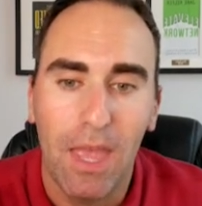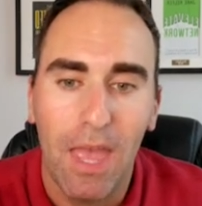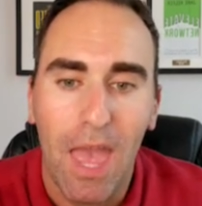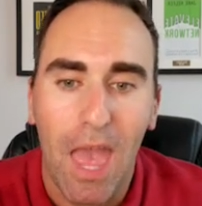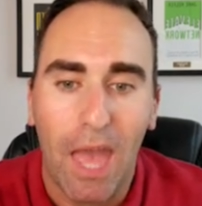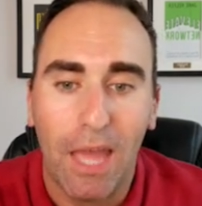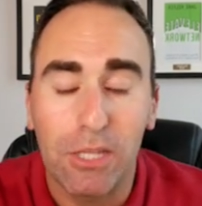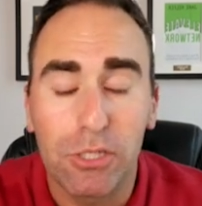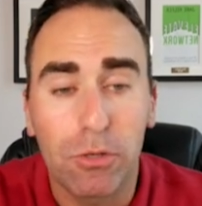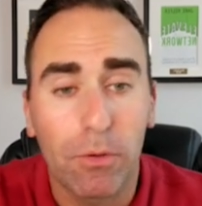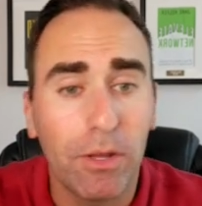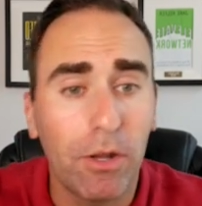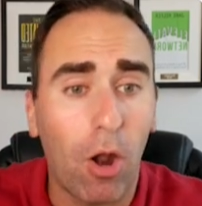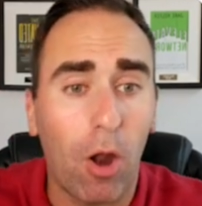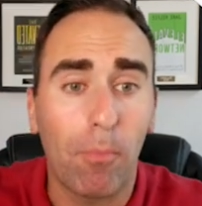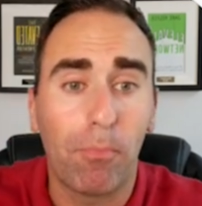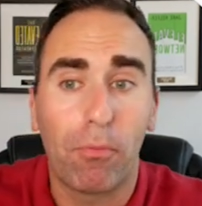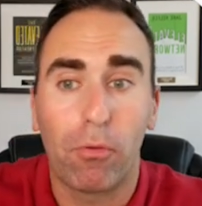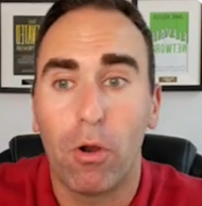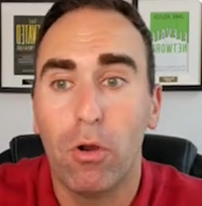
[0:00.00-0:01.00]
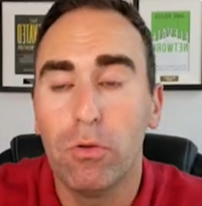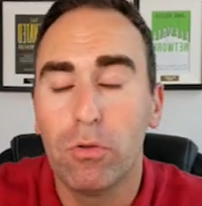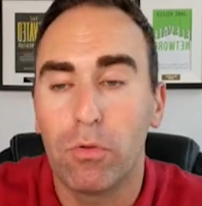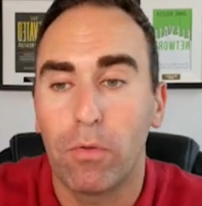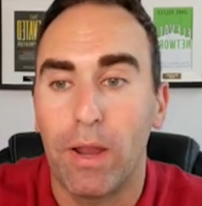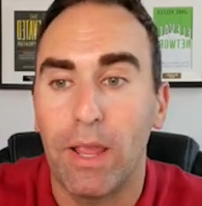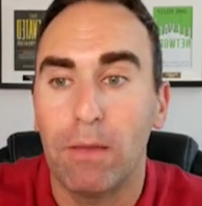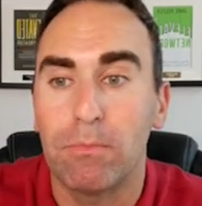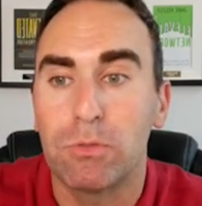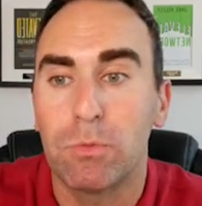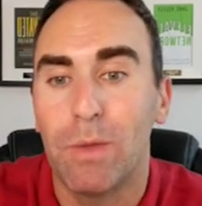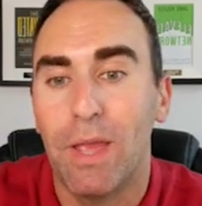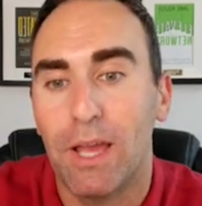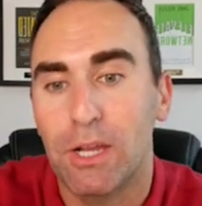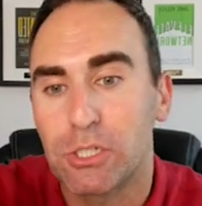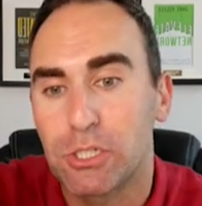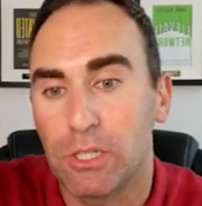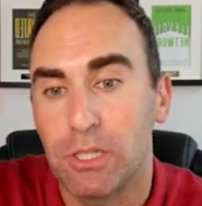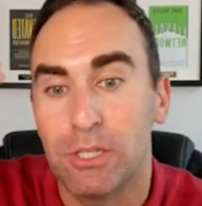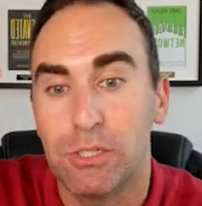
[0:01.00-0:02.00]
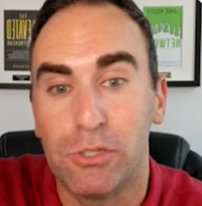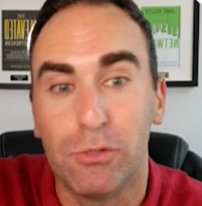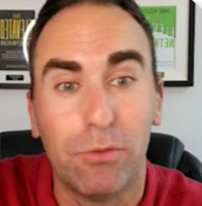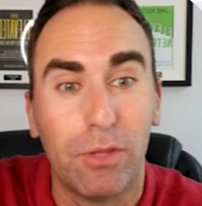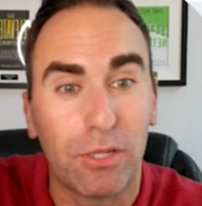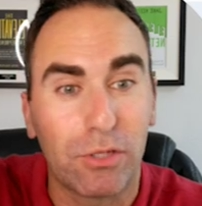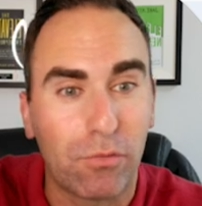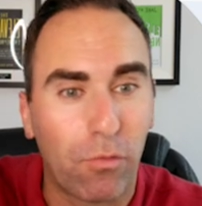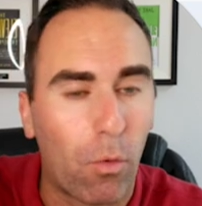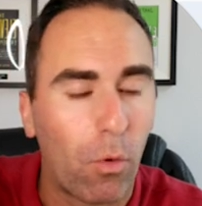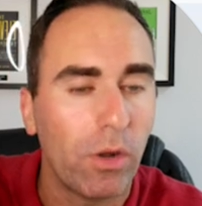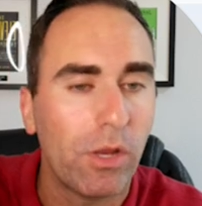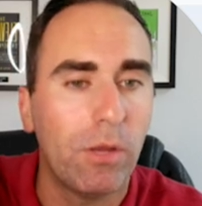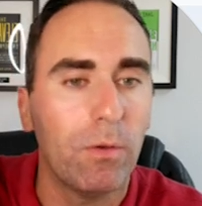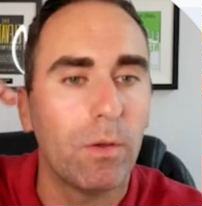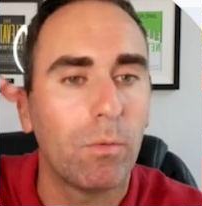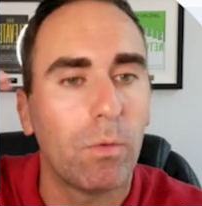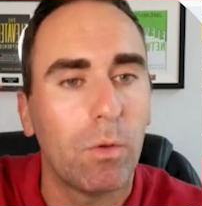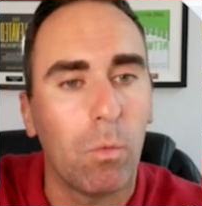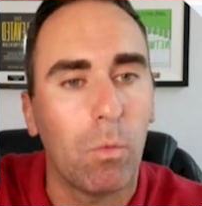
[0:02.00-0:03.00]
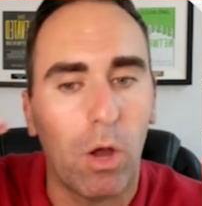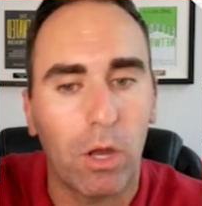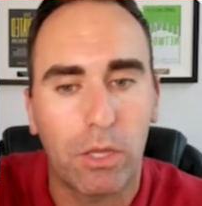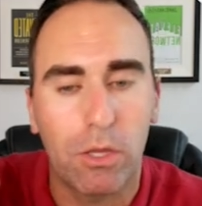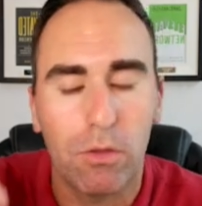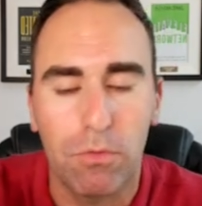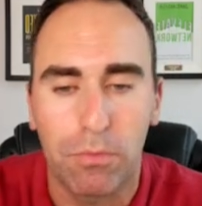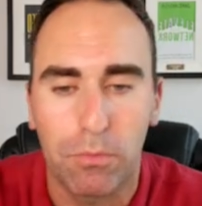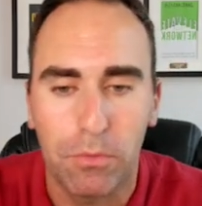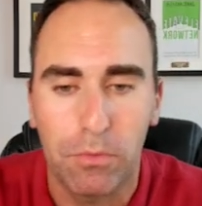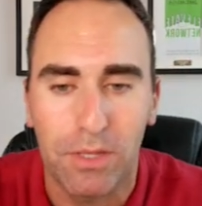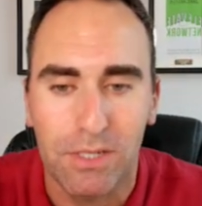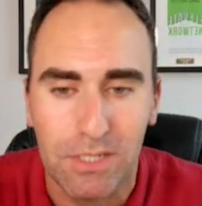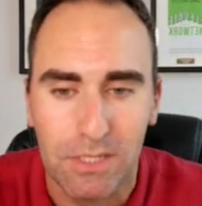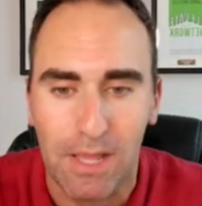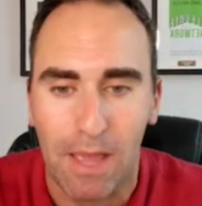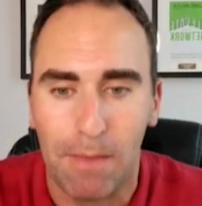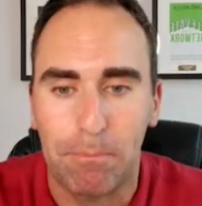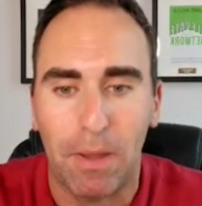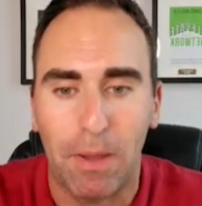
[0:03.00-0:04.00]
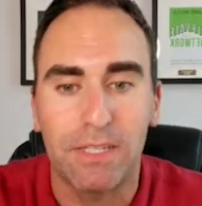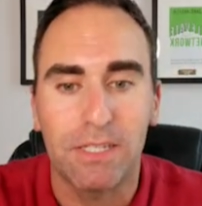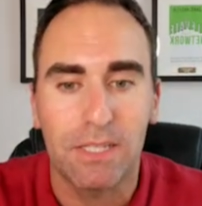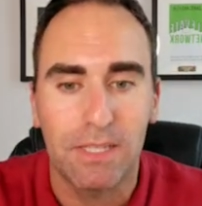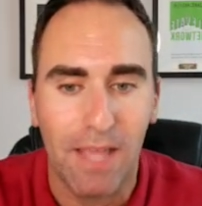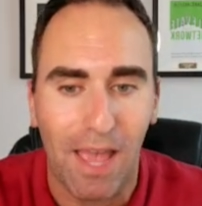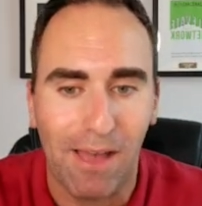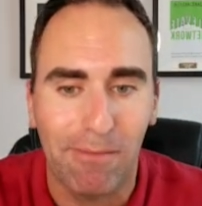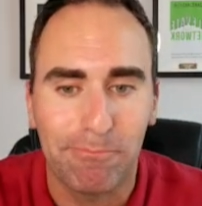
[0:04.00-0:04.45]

And so in our programs, we actually do this for you and we walk you through this step by step.